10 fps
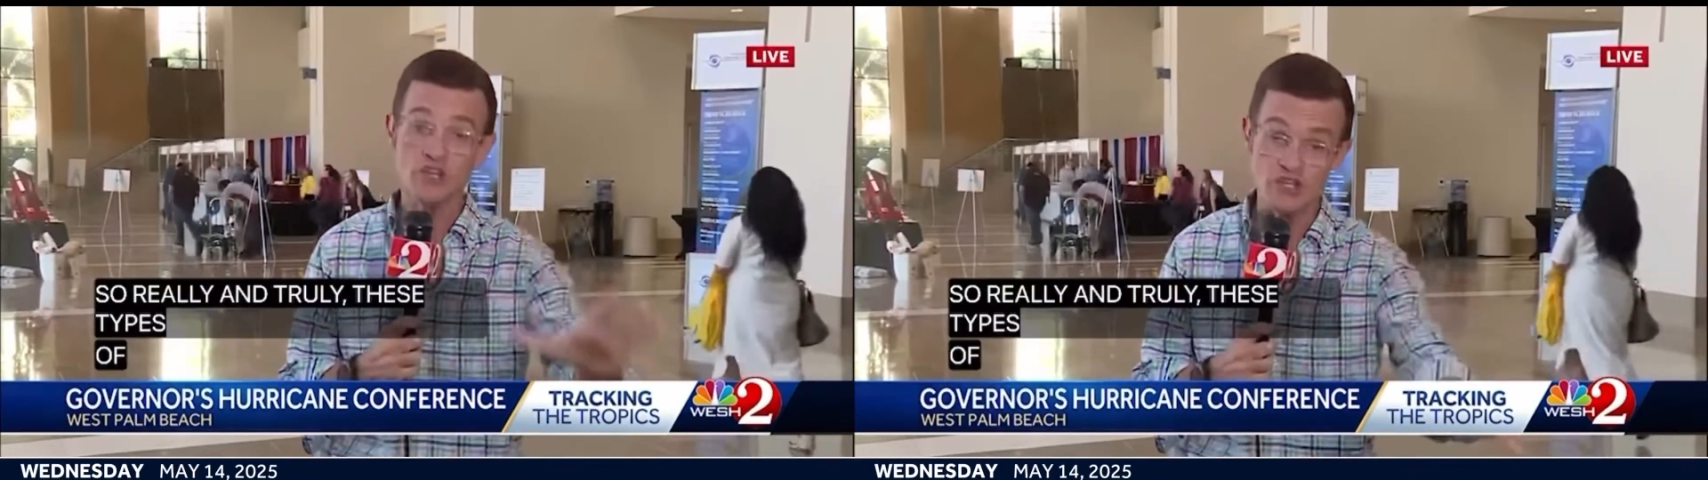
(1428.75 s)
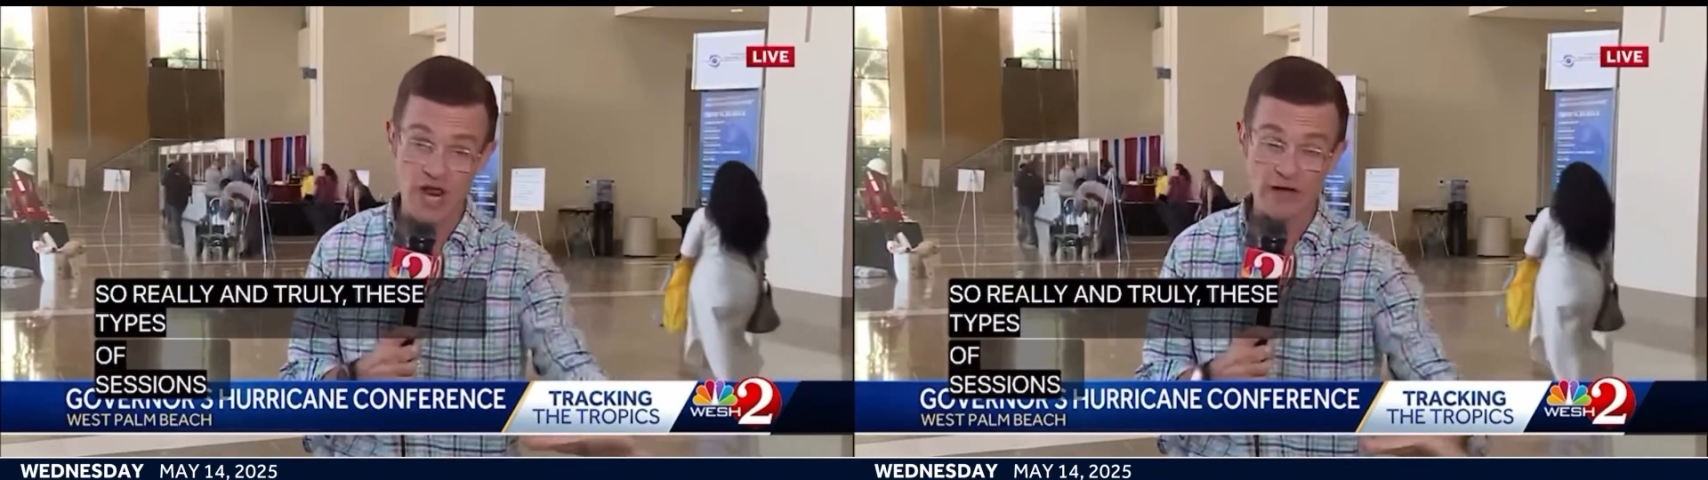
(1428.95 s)

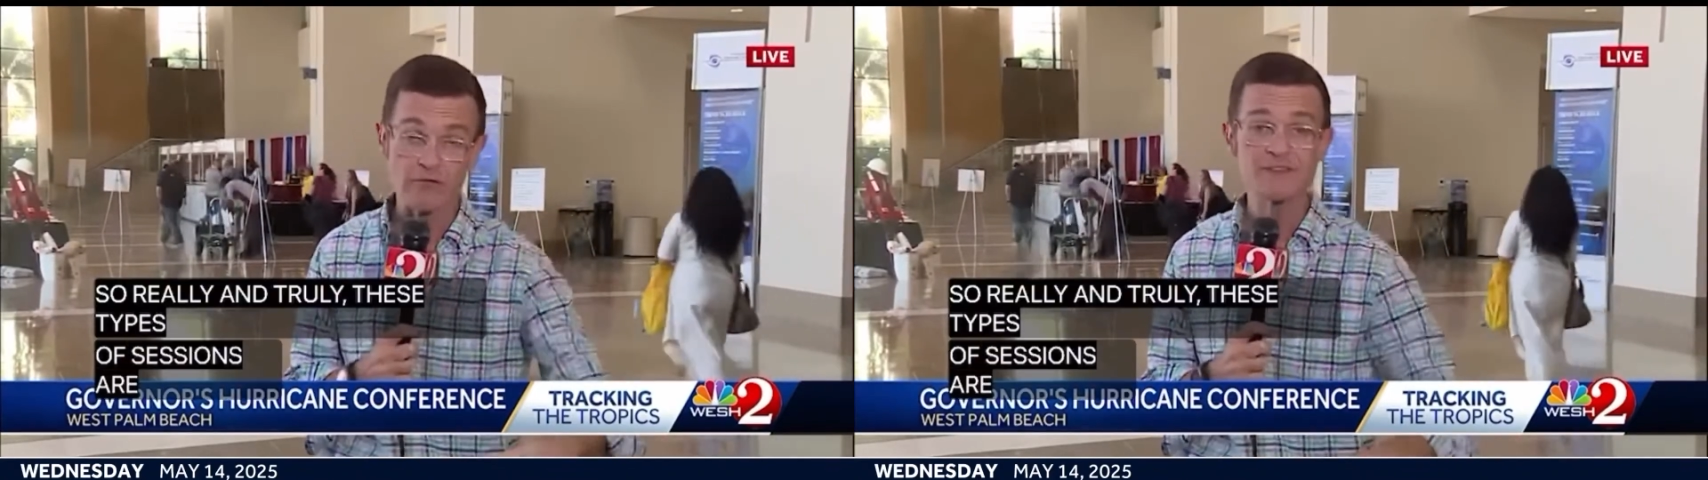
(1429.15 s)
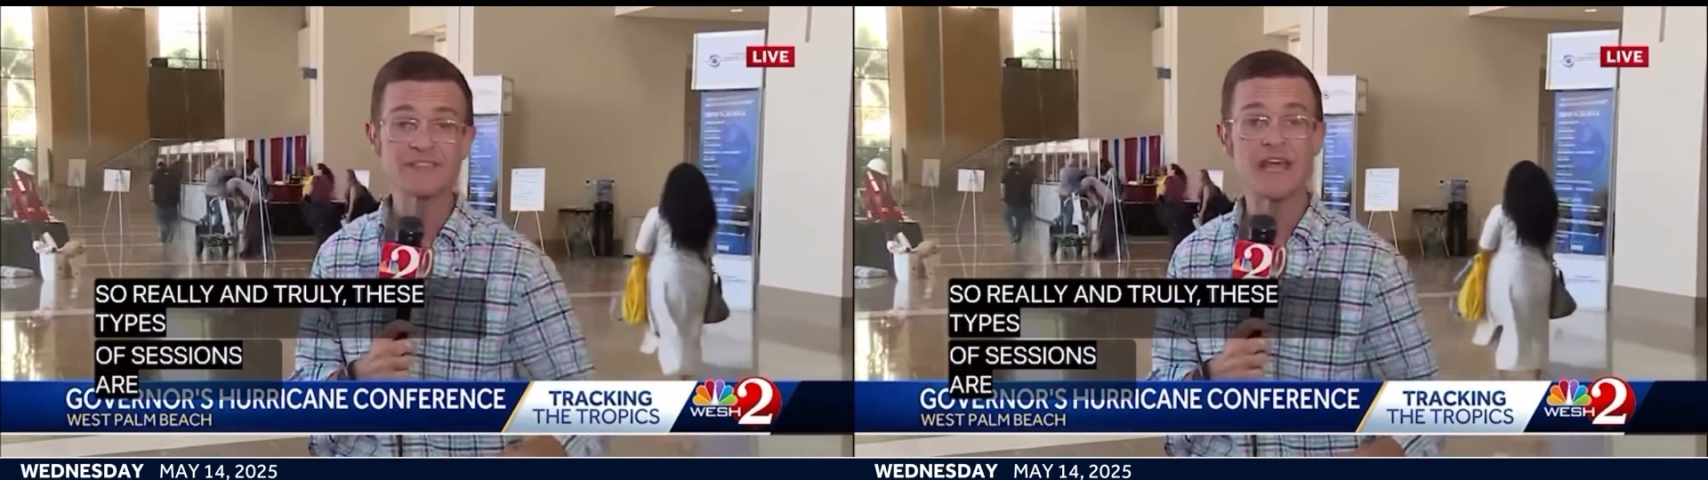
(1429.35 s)

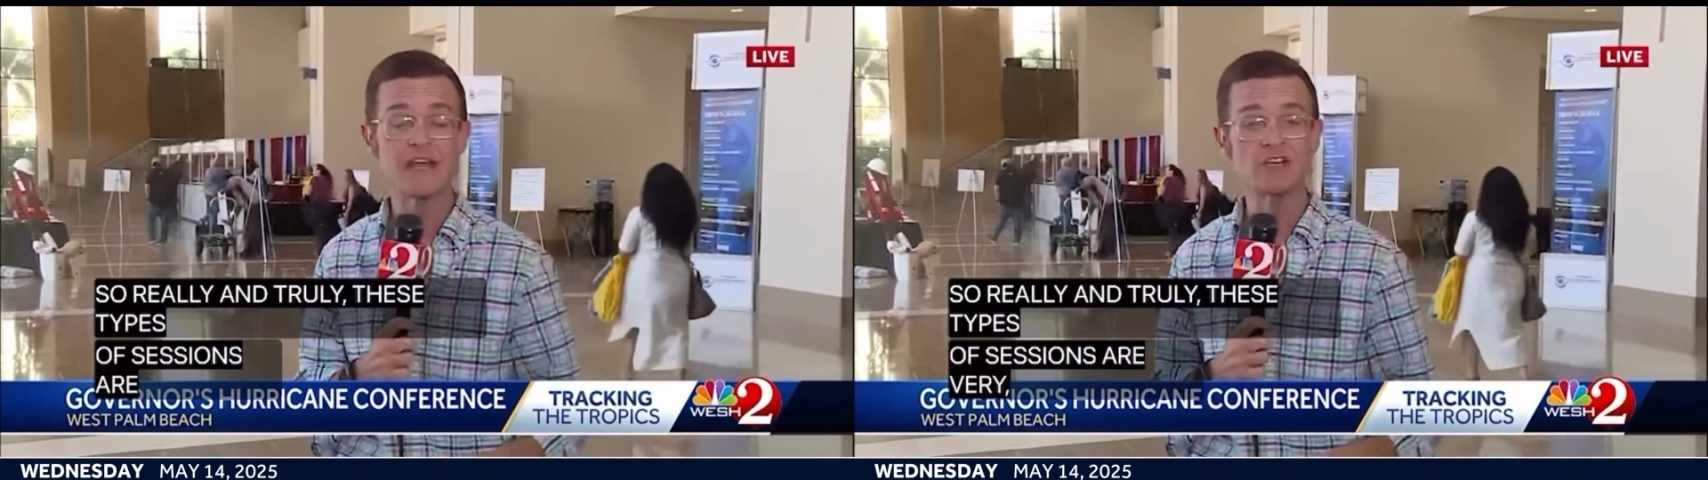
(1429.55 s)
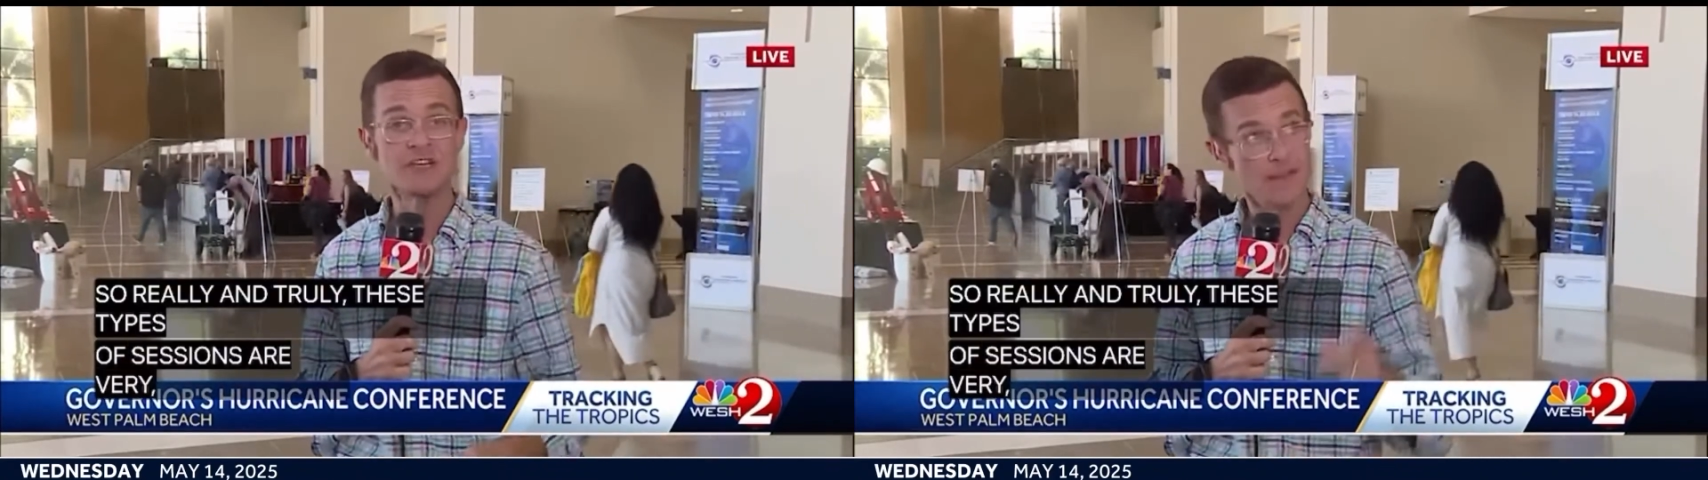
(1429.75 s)
general
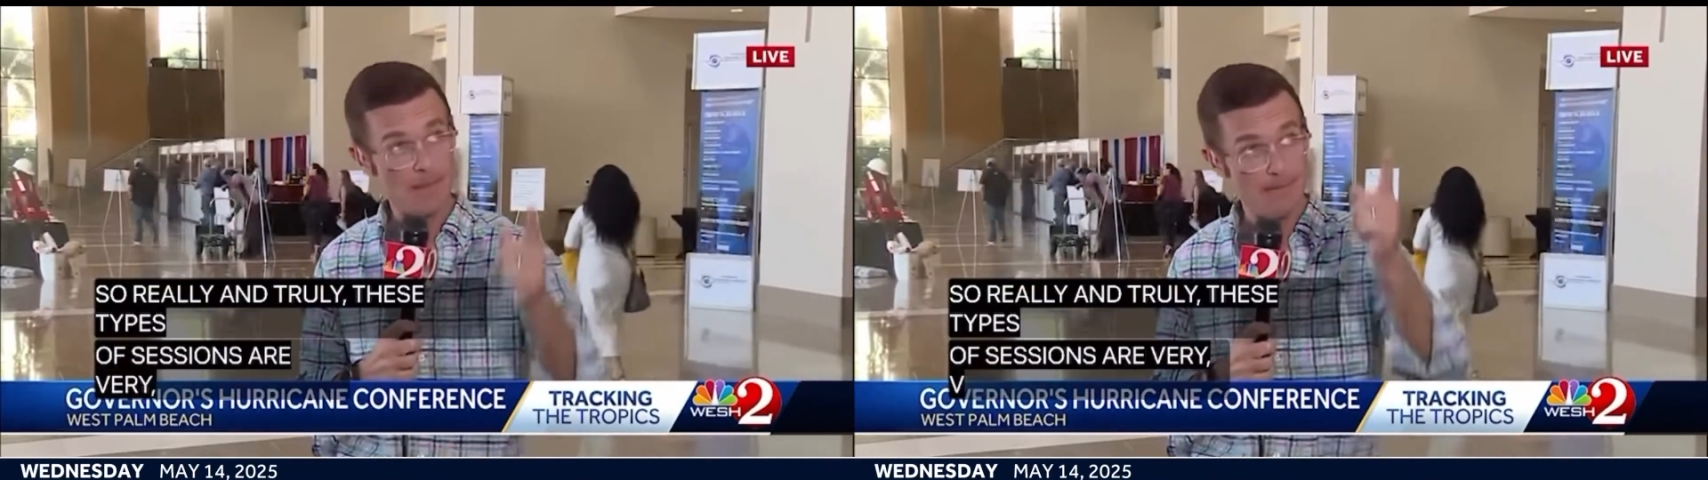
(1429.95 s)
session in the